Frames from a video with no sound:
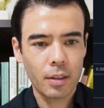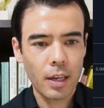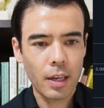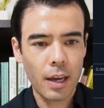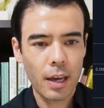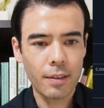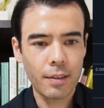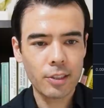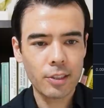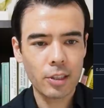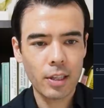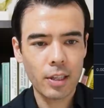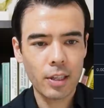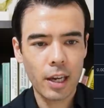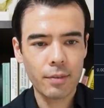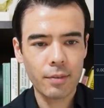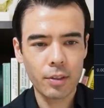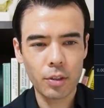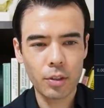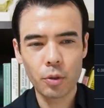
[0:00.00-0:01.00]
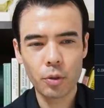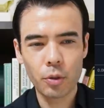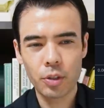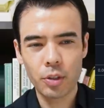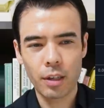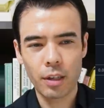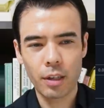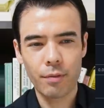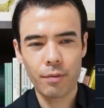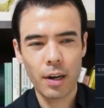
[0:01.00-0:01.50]
and this is not even
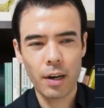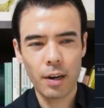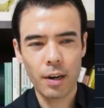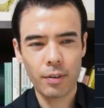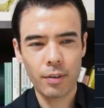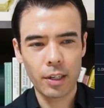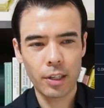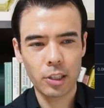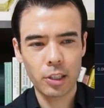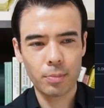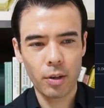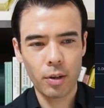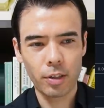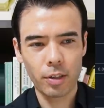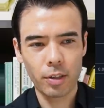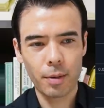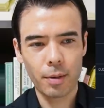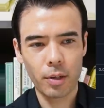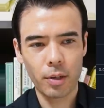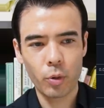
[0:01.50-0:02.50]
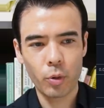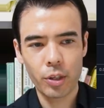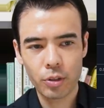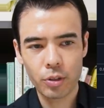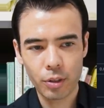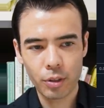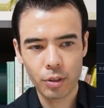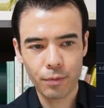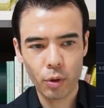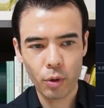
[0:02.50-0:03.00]
using a very, very small number, we're
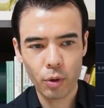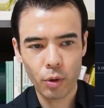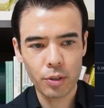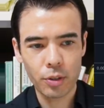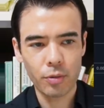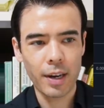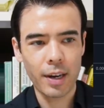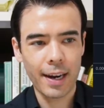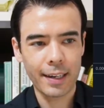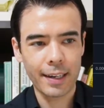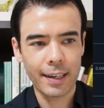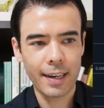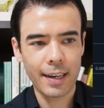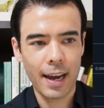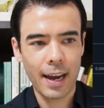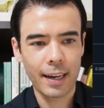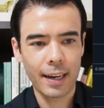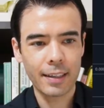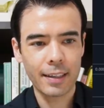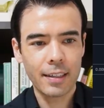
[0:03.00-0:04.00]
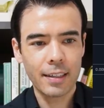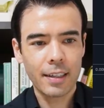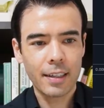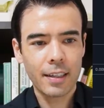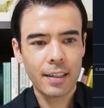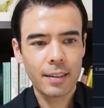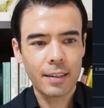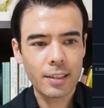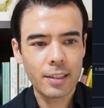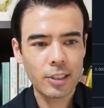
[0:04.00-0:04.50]
using 4299.
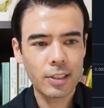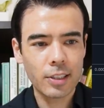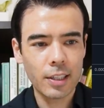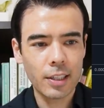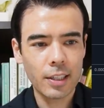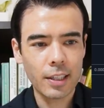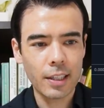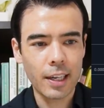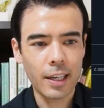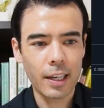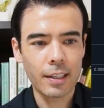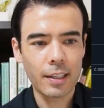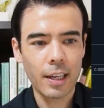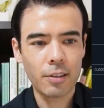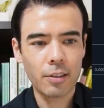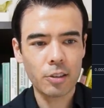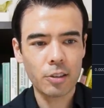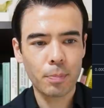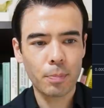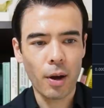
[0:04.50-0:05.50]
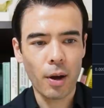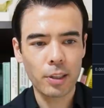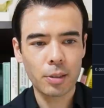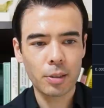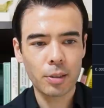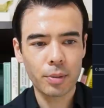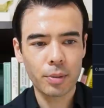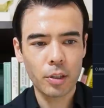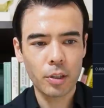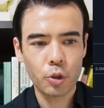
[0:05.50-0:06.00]
This is indicating that there's
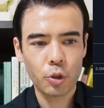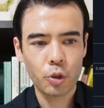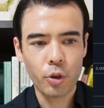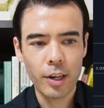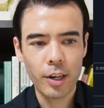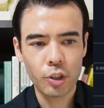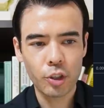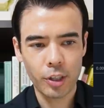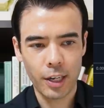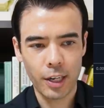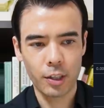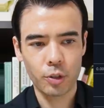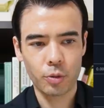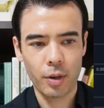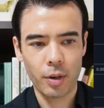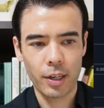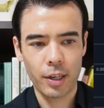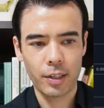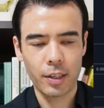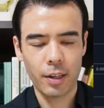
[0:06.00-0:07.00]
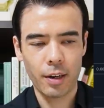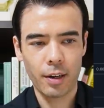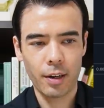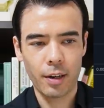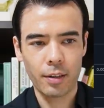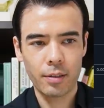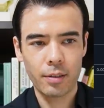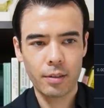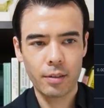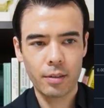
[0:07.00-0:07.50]
possibly a trend change right here.
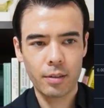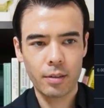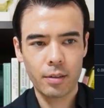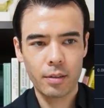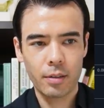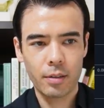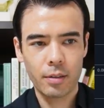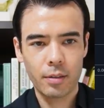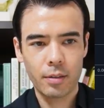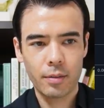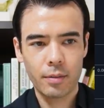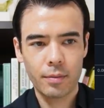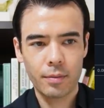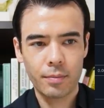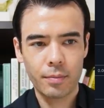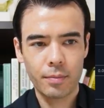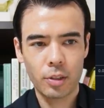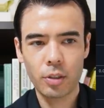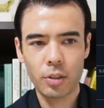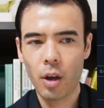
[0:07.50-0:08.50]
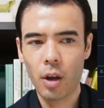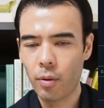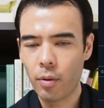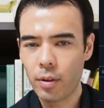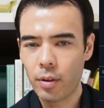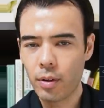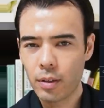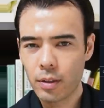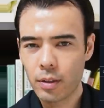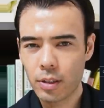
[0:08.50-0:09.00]
So
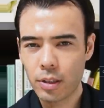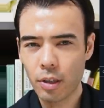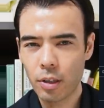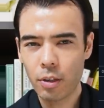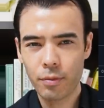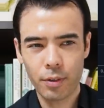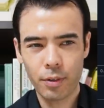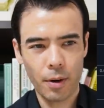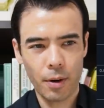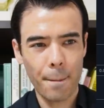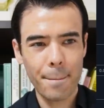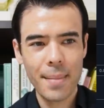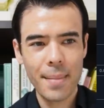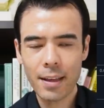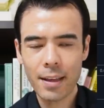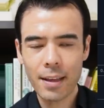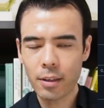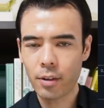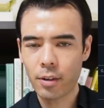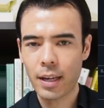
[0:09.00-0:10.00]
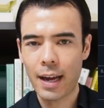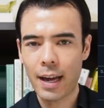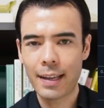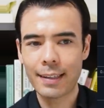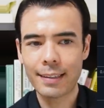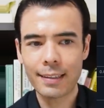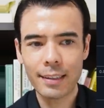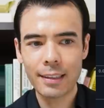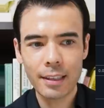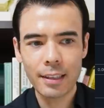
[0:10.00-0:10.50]
silver may look a
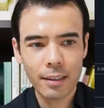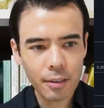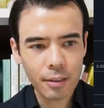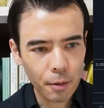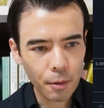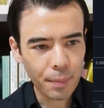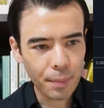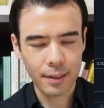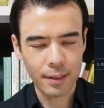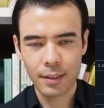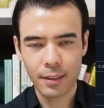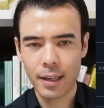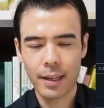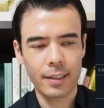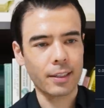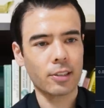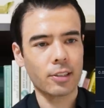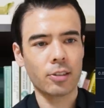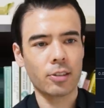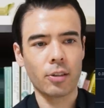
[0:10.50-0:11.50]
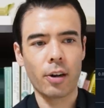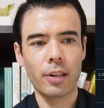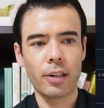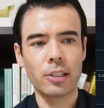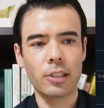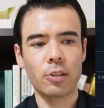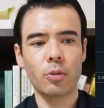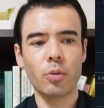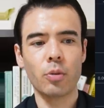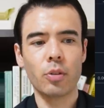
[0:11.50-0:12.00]
little bit like it's starting
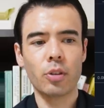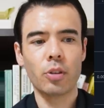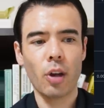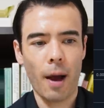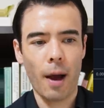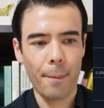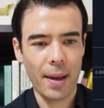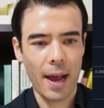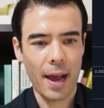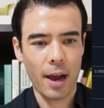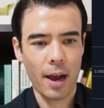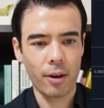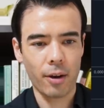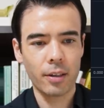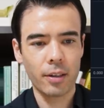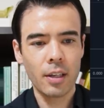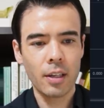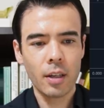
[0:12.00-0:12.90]
to pop out.